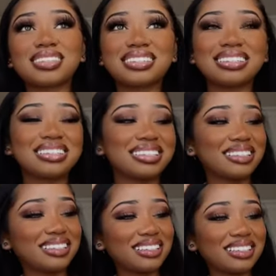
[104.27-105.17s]

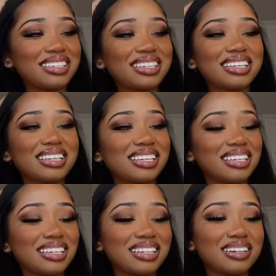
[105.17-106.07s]
Uh,
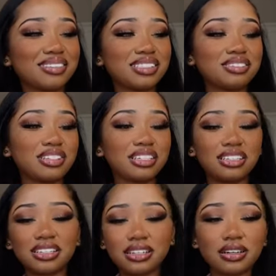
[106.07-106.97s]
what do you
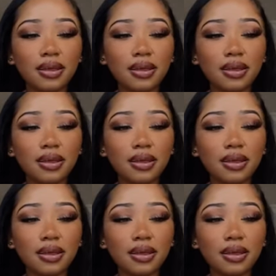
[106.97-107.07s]
need?